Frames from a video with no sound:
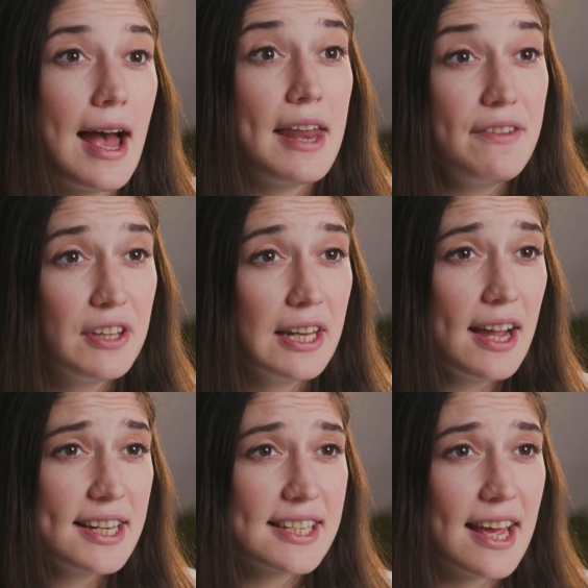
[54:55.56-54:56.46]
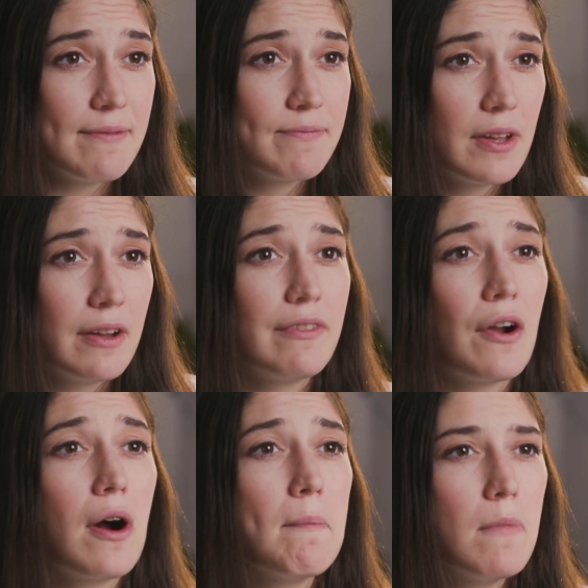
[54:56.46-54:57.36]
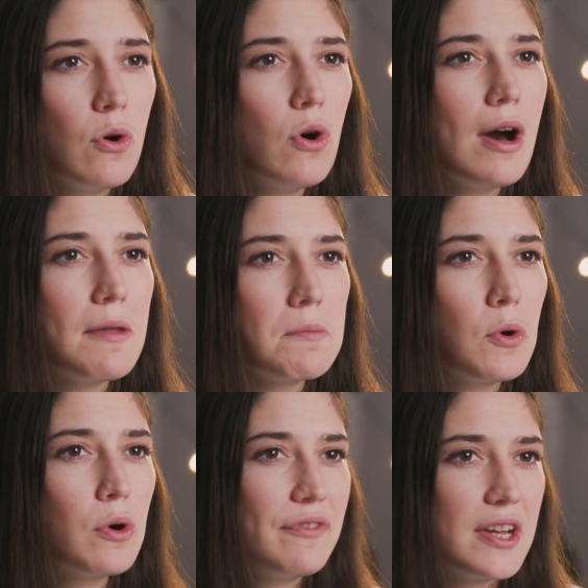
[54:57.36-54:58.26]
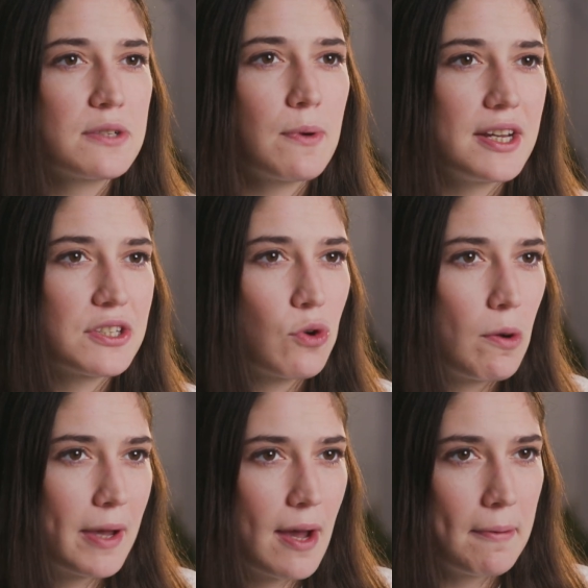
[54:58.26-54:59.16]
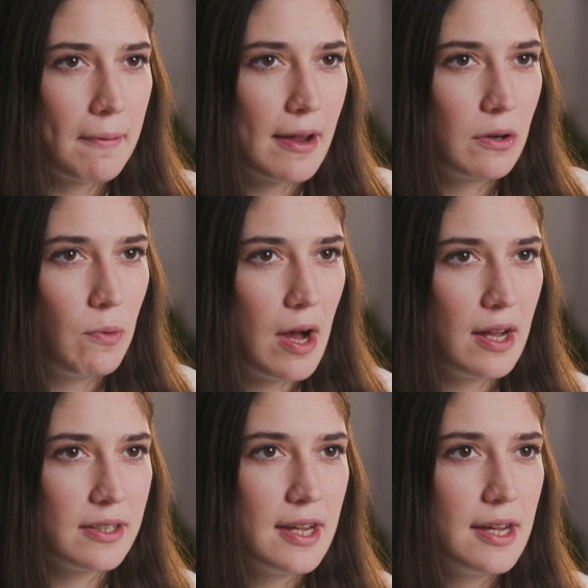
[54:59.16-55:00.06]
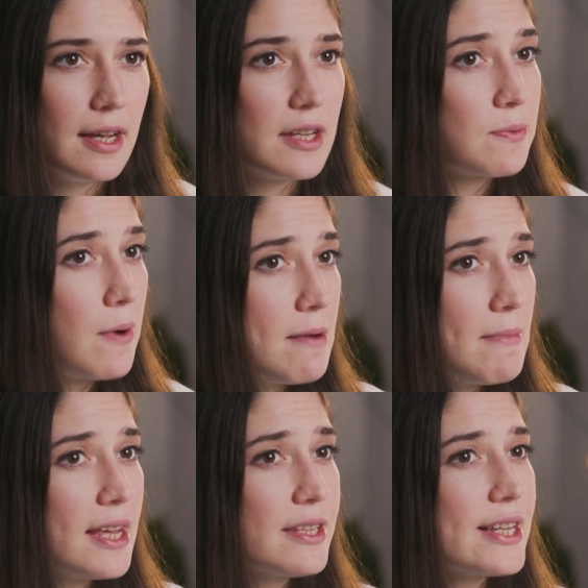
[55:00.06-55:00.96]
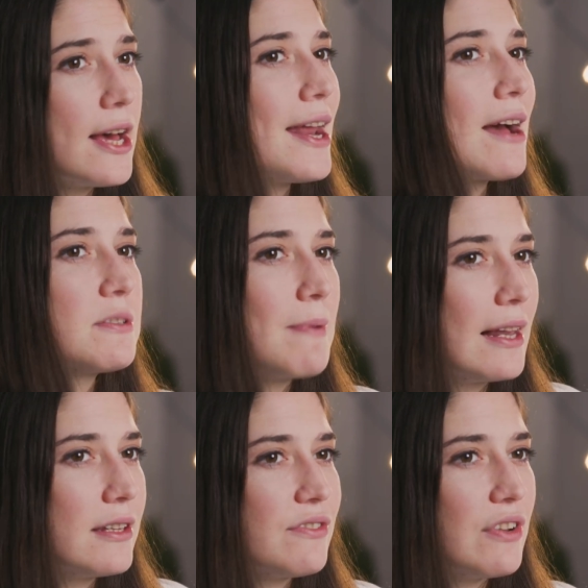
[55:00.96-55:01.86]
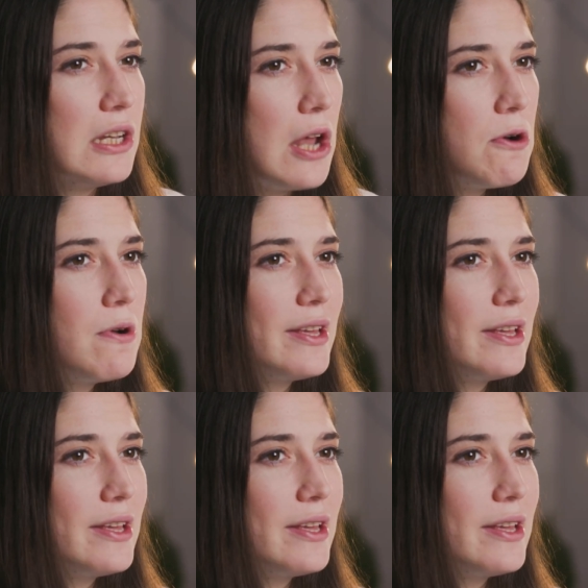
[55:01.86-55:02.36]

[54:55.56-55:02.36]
And if you liked it, there are more and more of these wines cropping up around the world as winemakers learn how to balance the low